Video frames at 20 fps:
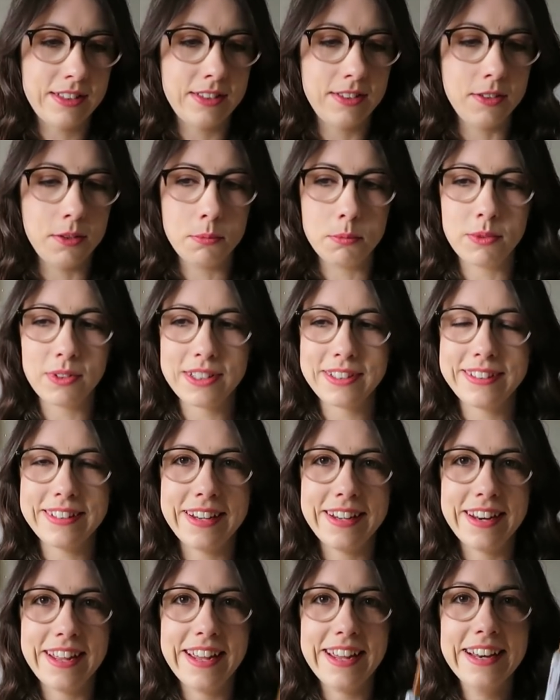Super
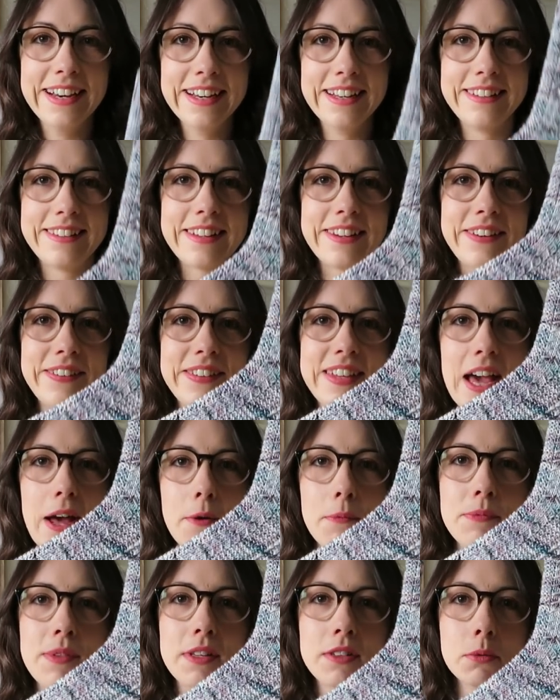exciting. So
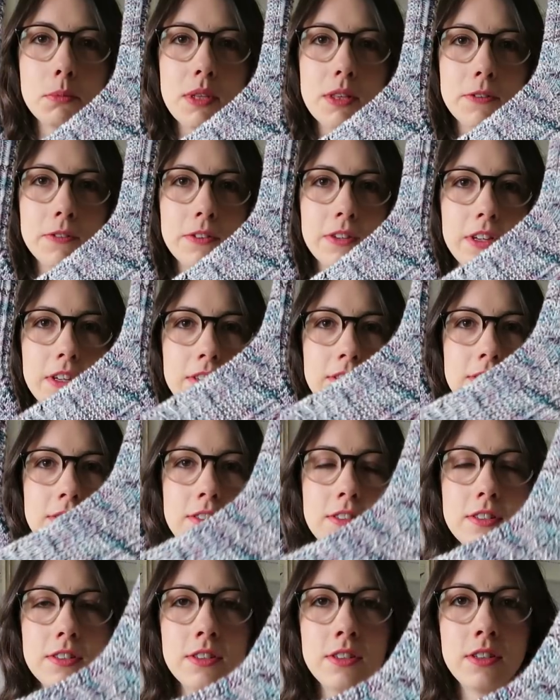yeah, this will be the
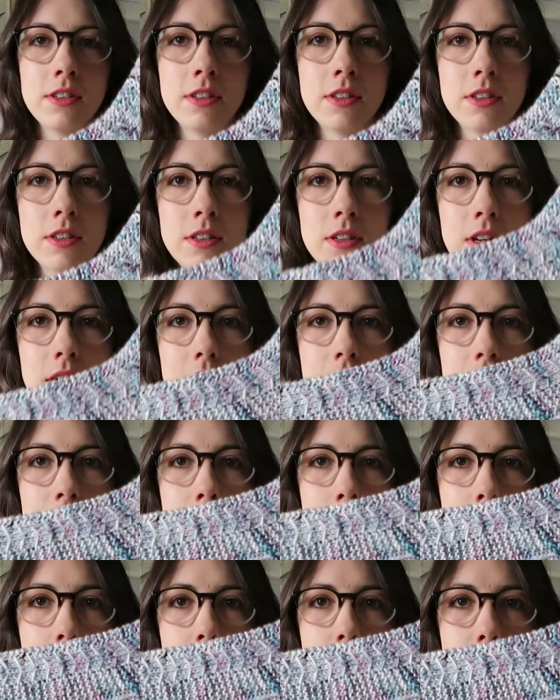first
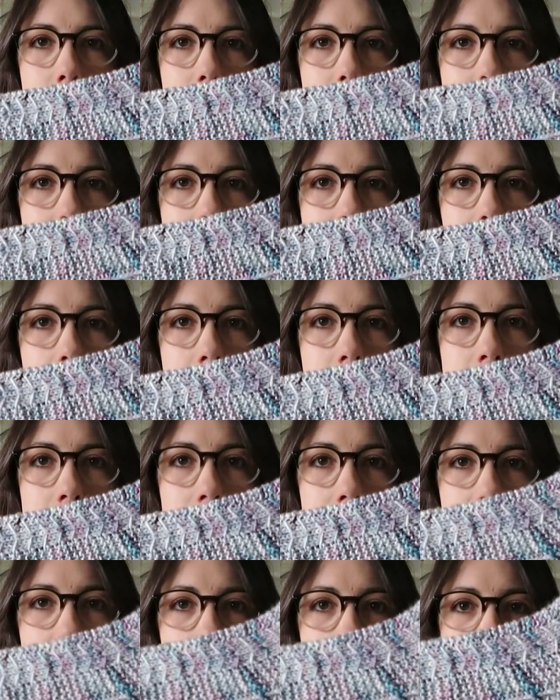sock
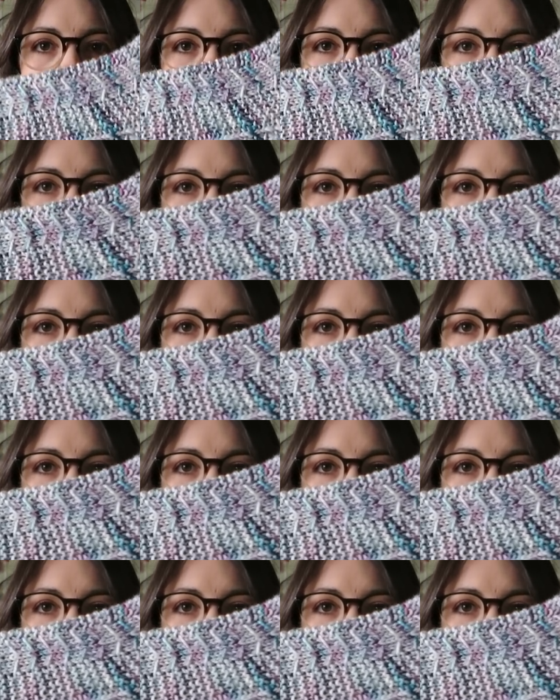design in the